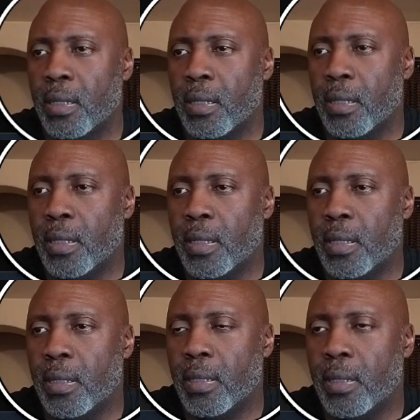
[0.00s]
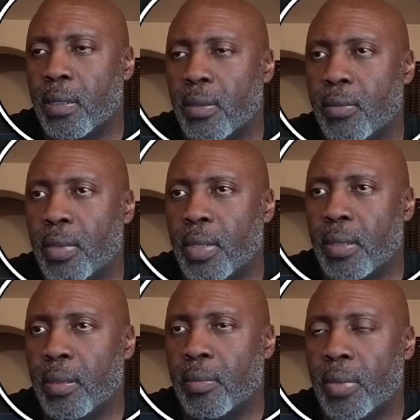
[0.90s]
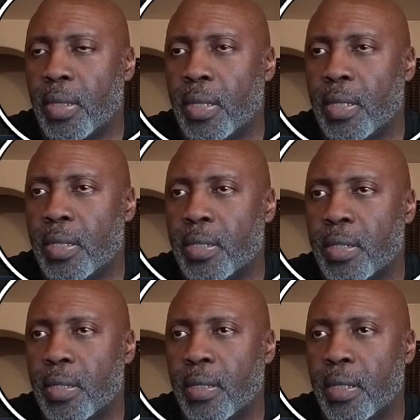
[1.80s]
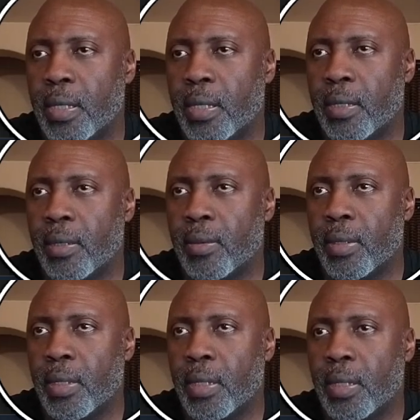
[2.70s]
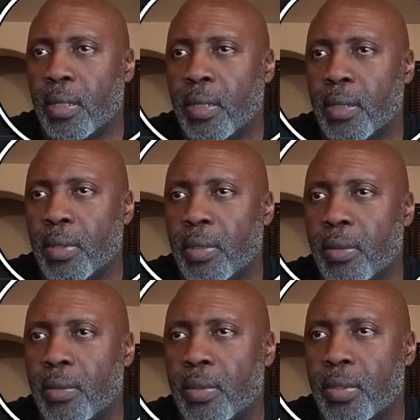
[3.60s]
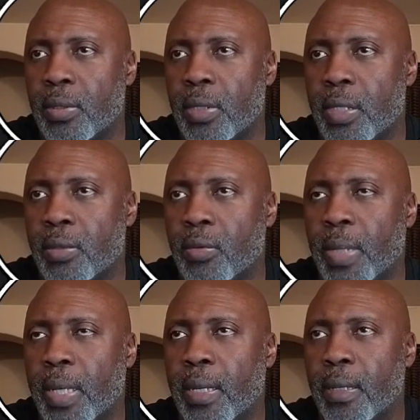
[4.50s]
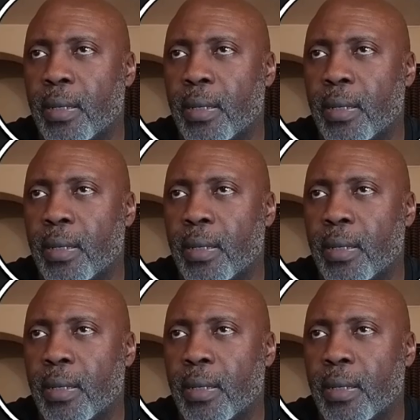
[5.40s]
And we paste there. Okay, here we go. So let's go back.